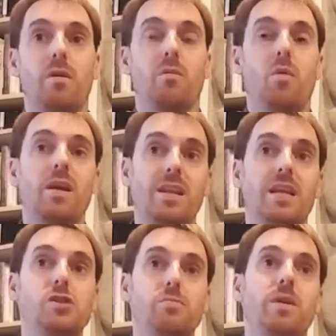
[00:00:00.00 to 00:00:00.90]
we
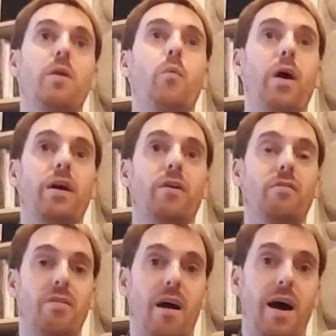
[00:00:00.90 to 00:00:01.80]
need to be aware
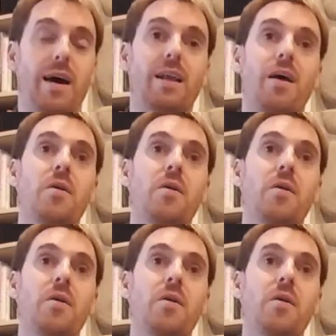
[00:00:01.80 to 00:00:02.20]
of that.